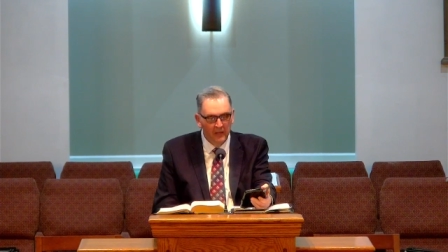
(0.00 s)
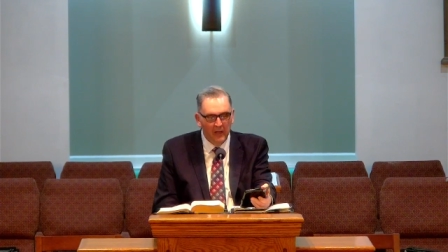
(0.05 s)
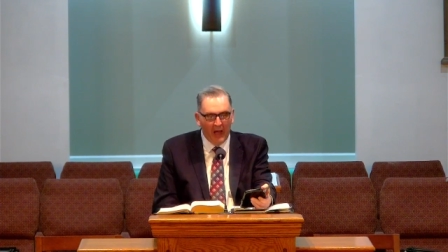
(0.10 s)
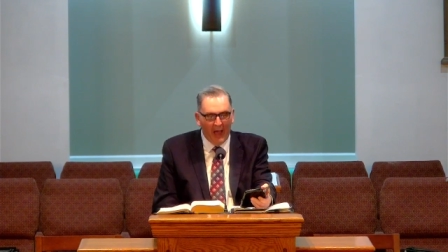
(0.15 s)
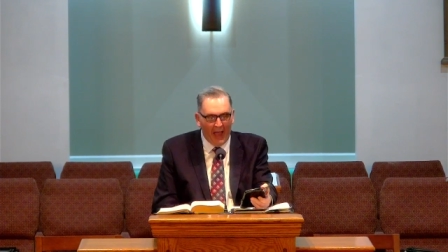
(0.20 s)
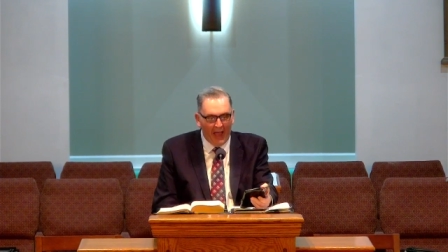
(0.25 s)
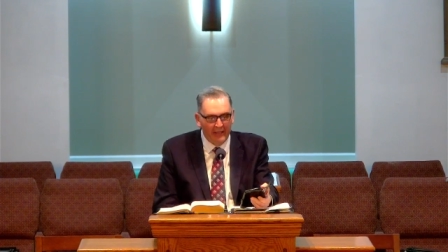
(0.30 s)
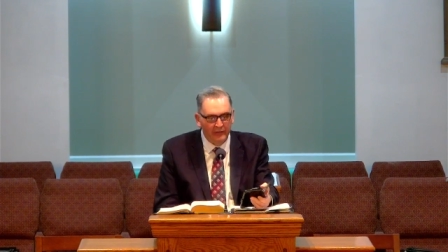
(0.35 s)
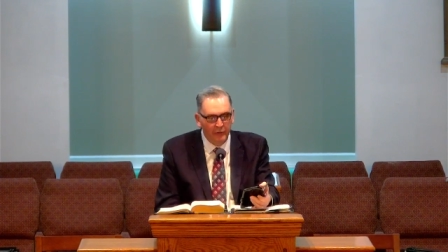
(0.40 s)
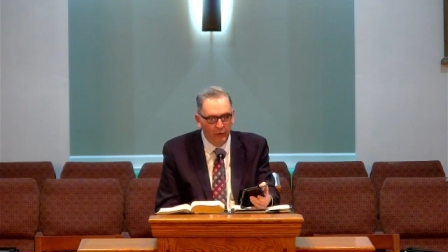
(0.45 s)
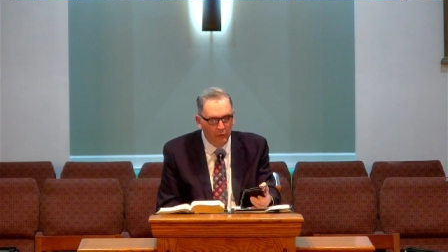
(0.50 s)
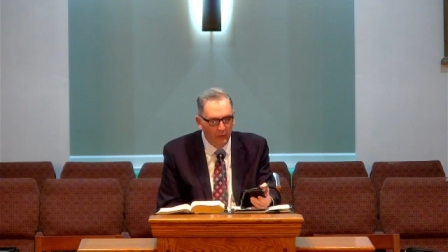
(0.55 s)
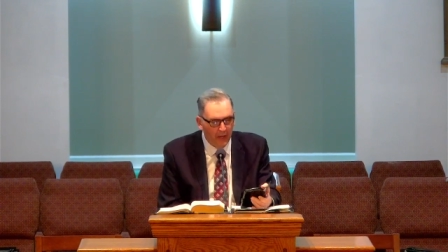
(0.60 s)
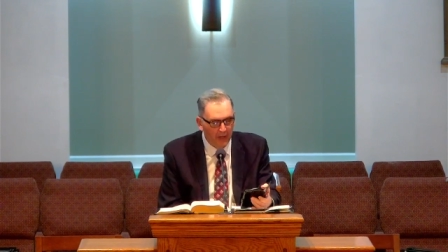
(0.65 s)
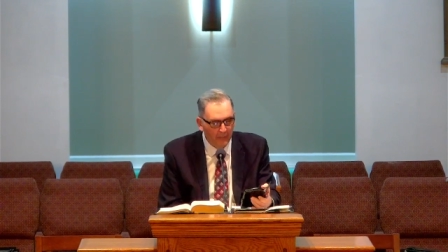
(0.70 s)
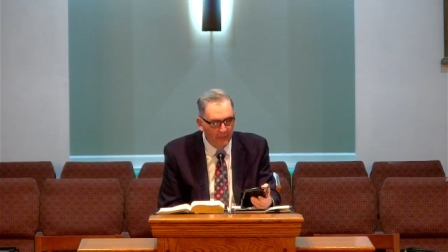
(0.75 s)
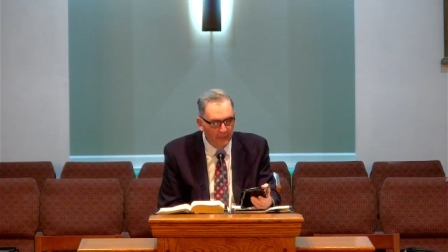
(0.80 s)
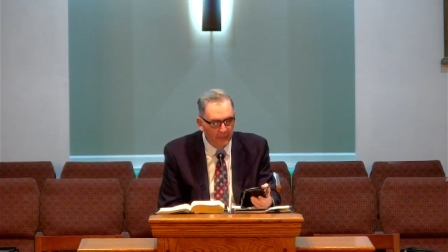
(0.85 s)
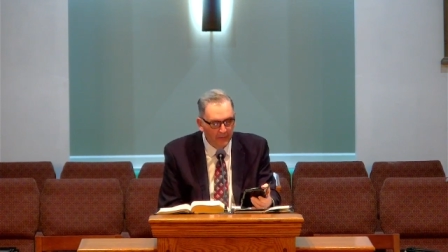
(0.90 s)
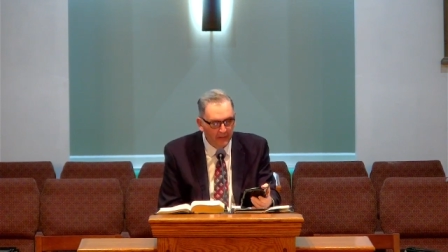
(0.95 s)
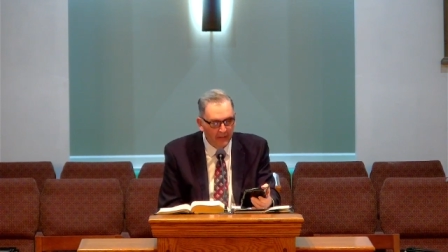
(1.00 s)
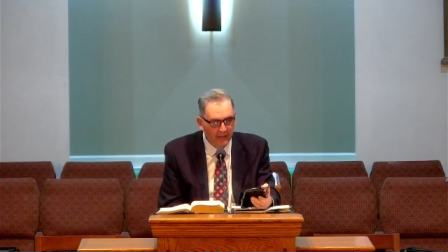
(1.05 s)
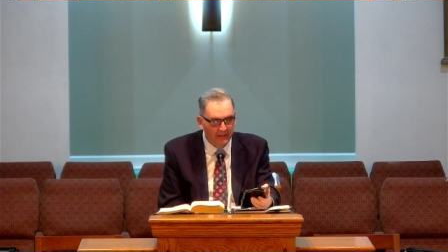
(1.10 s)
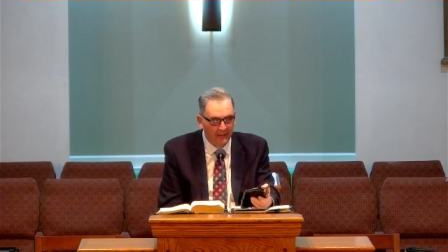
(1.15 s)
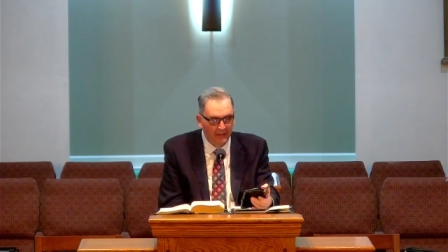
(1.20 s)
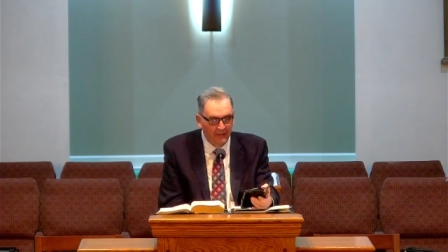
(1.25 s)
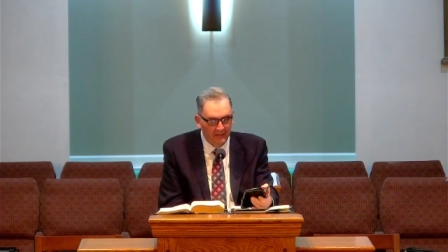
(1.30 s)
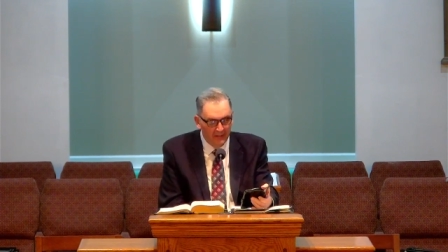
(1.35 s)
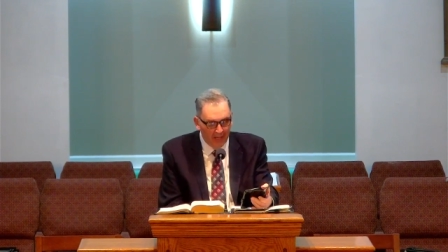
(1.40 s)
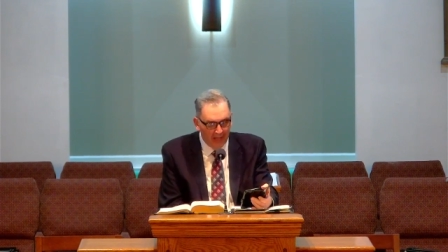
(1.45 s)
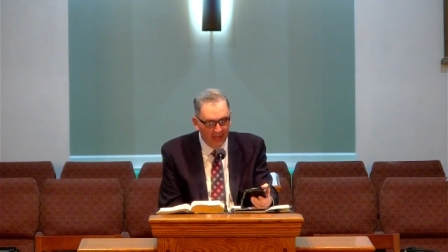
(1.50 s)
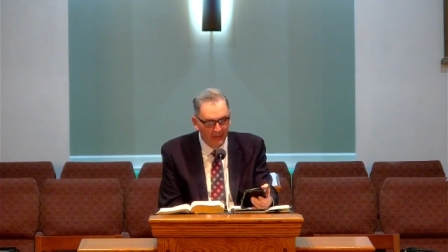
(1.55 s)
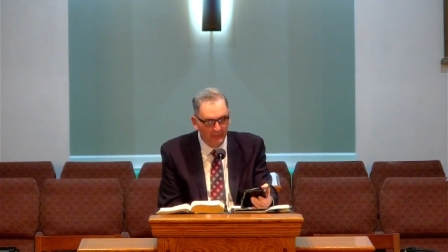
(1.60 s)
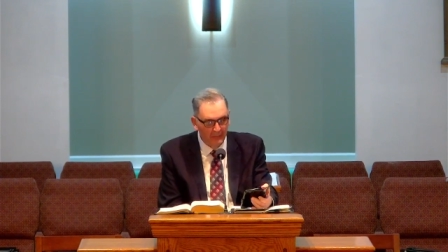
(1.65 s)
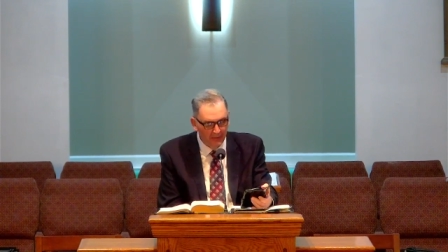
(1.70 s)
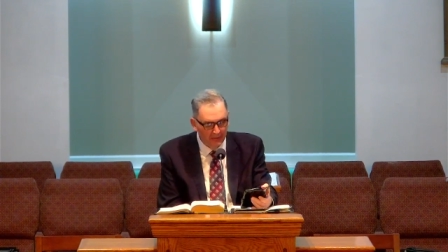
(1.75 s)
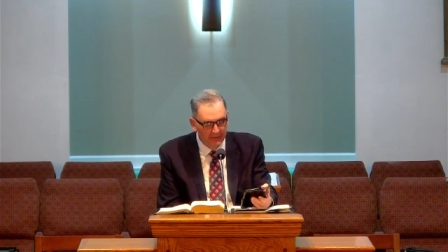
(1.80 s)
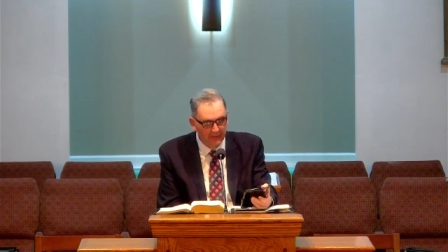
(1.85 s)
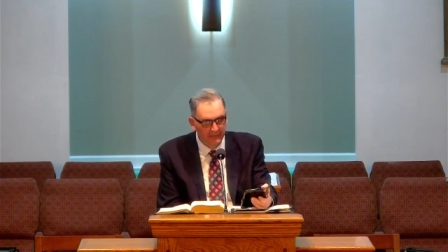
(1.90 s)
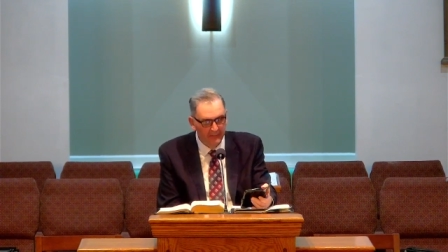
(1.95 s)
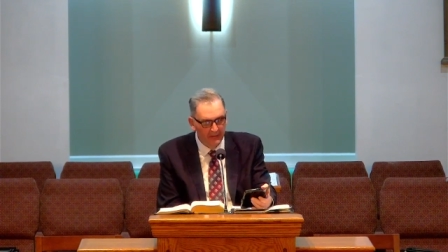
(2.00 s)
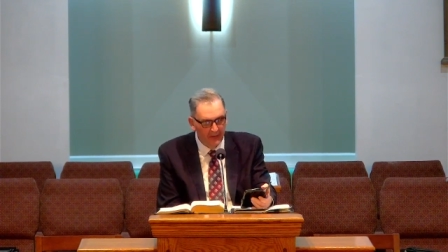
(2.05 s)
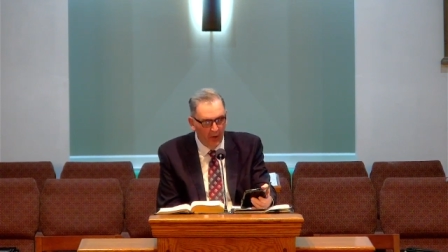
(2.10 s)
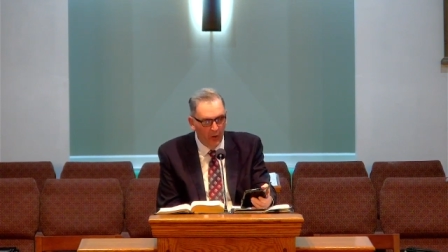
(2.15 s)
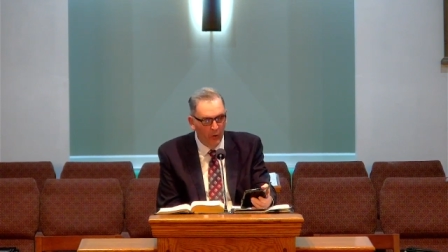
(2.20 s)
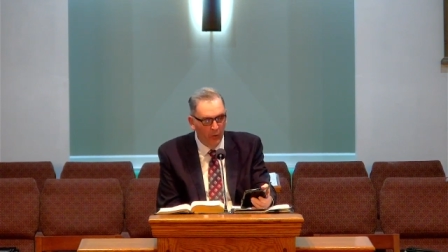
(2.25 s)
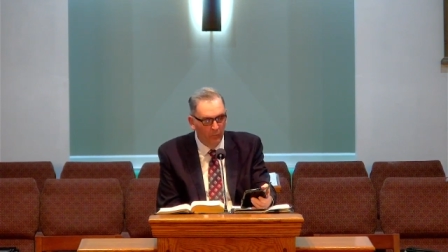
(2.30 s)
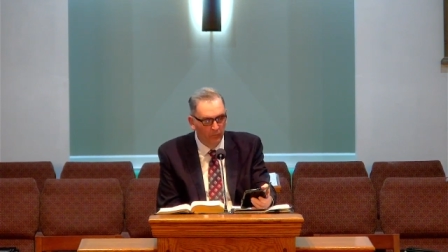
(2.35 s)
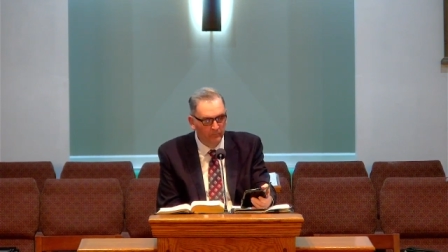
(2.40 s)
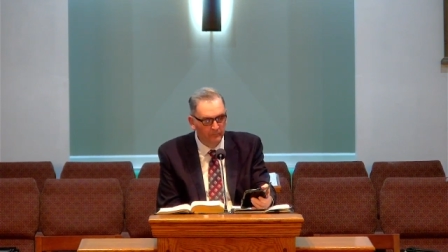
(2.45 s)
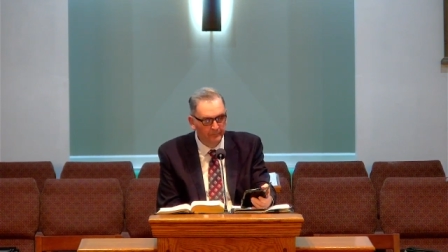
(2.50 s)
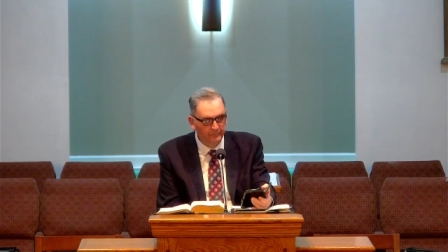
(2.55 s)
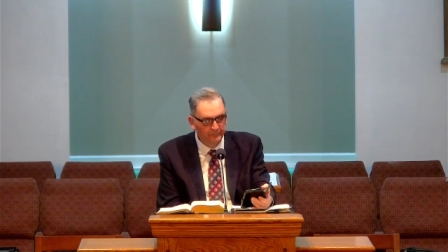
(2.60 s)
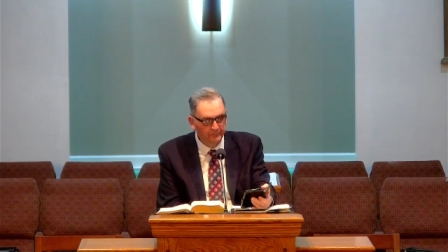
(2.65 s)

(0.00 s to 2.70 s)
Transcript: I grew up in a non believing home.